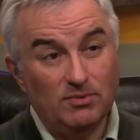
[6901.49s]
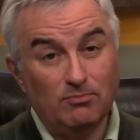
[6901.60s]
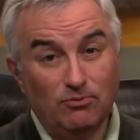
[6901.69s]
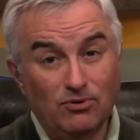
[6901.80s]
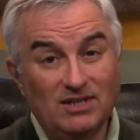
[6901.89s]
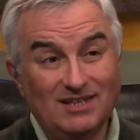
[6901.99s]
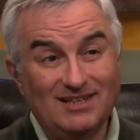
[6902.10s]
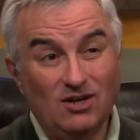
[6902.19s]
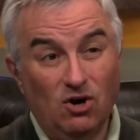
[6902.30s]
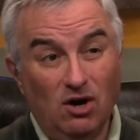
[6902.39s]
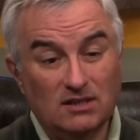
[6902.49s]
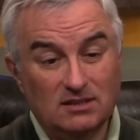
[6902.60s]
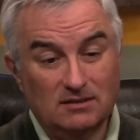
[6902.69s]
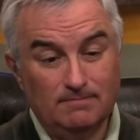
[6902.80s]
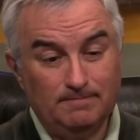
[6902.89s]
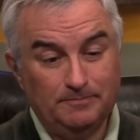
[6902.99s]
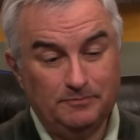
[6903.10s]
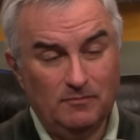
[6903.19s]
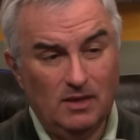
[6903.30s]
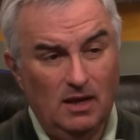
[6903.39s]
be pretty awesome.
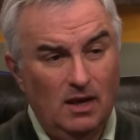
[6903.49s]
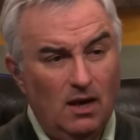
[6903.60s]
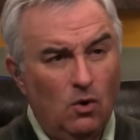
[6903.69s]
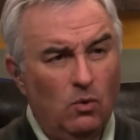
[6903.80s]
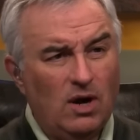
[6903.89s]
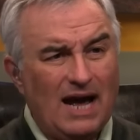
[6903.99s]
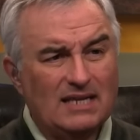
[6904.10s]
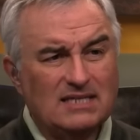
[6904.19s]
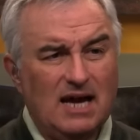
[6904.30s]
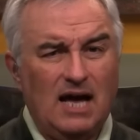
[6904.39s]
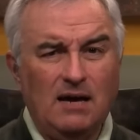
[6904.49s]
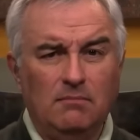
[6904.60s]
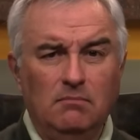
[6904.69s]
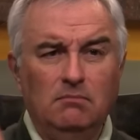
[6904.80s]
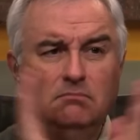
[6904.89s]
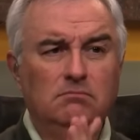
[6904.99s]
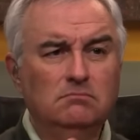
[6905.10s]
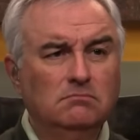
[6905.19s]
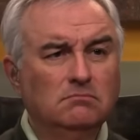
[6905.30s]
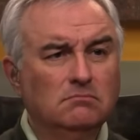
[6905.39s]
We're out of time,
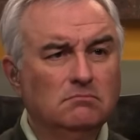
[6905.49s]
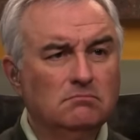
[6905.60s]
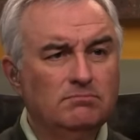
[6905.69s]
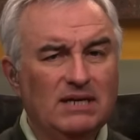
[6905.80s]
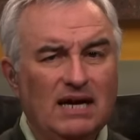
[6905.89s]
but